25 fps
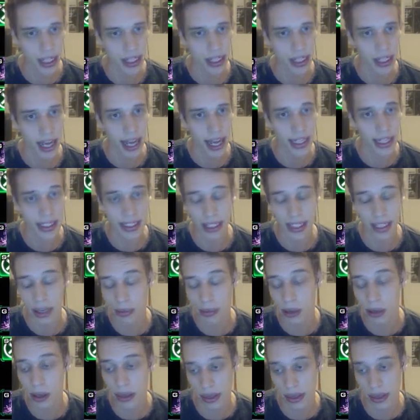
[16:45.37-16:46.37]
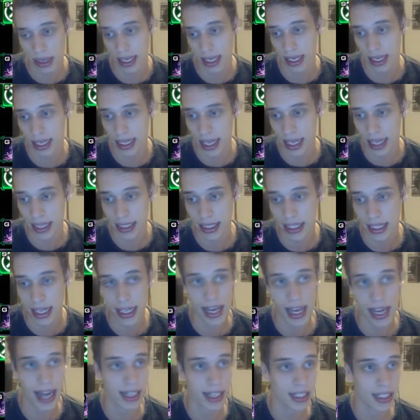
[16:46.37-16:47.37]
I can say one thing, and that's that
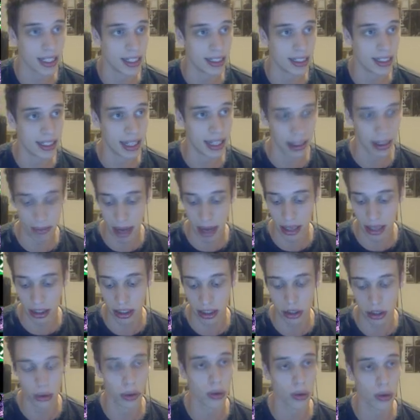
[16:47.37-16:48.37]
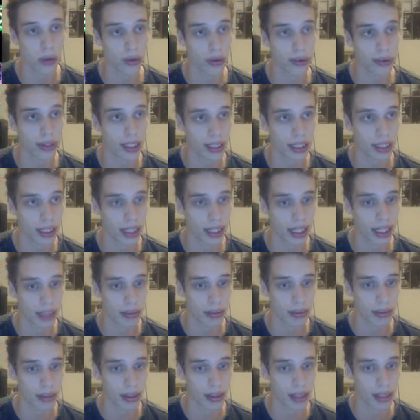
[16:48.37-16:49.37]
he actually did manage to hold this game.
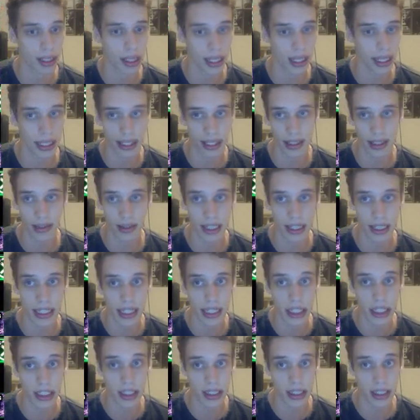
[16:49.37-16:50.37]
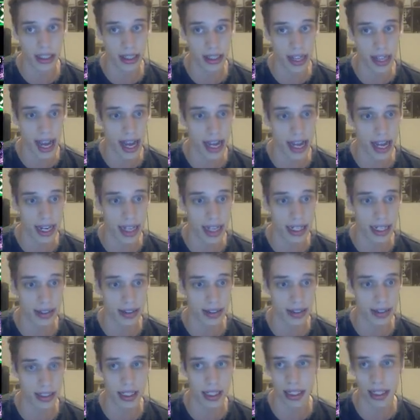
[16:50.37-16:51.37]
Like, he doesn't die
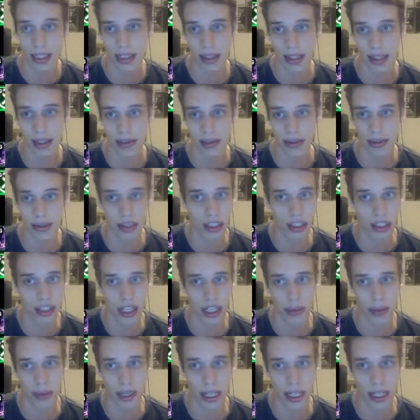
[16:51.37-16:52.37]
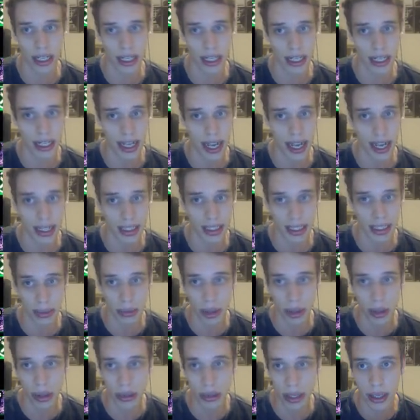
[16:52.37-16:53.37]
in the same way that he did last game,
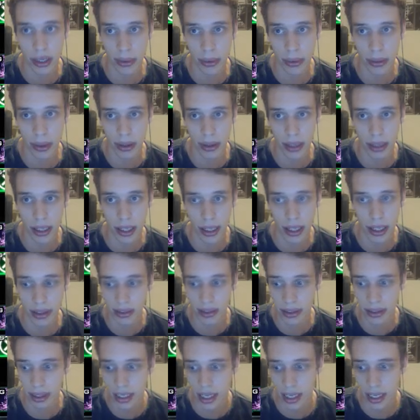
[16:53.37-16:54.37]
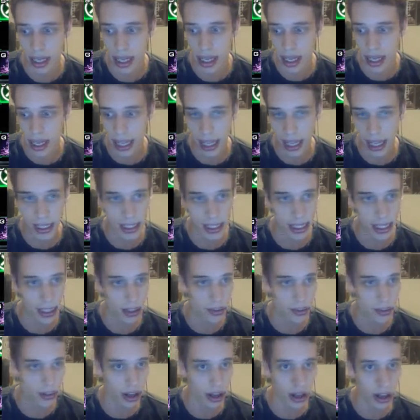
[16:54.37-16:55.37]
but look at the worker count. At the end
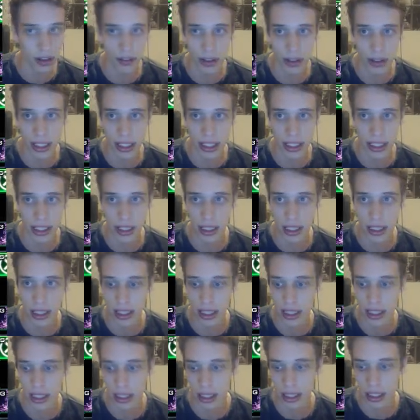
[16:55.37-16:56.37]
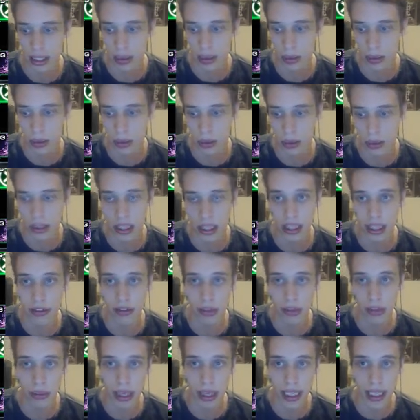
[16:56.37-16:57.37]
of all of this, we're on
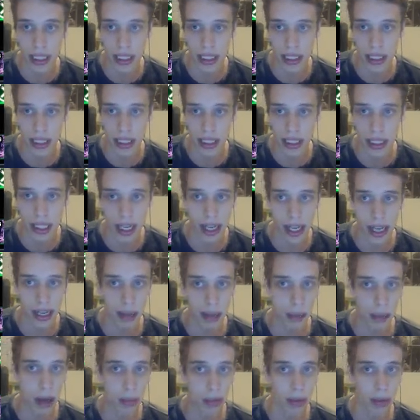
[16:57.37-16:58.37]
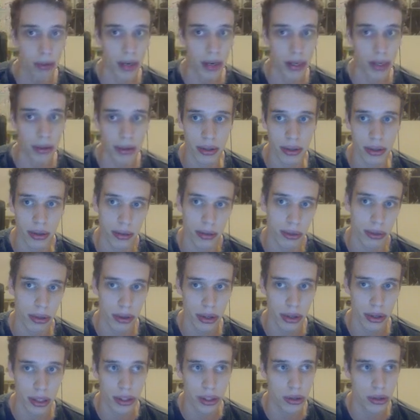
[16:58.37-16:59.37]
even basis, and I'm up about
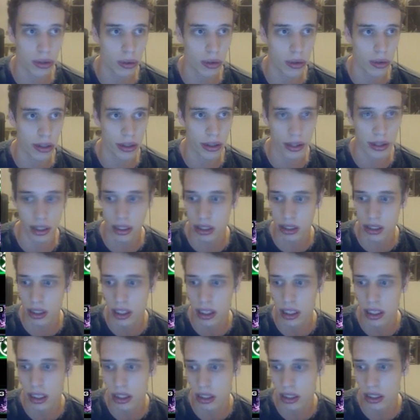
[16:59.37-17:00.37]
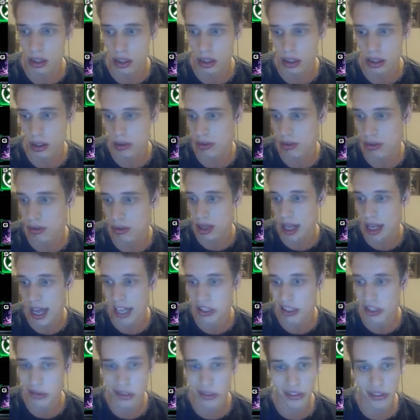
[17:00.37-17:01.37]
32 workers. So I
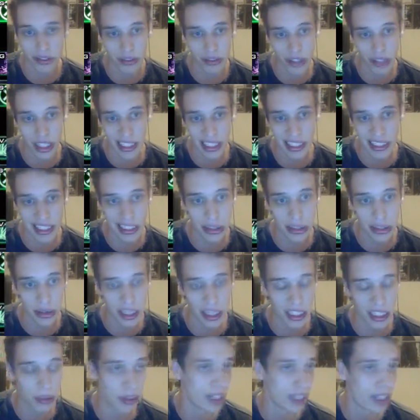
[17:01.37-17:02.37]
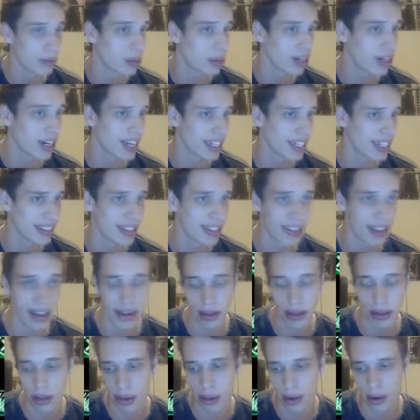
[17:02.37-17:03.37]
don't even really need to expand, but I like to
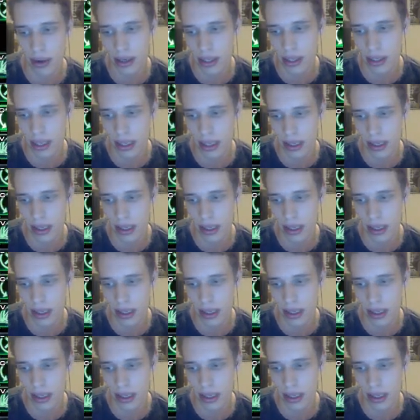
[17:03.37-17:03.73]
take a third.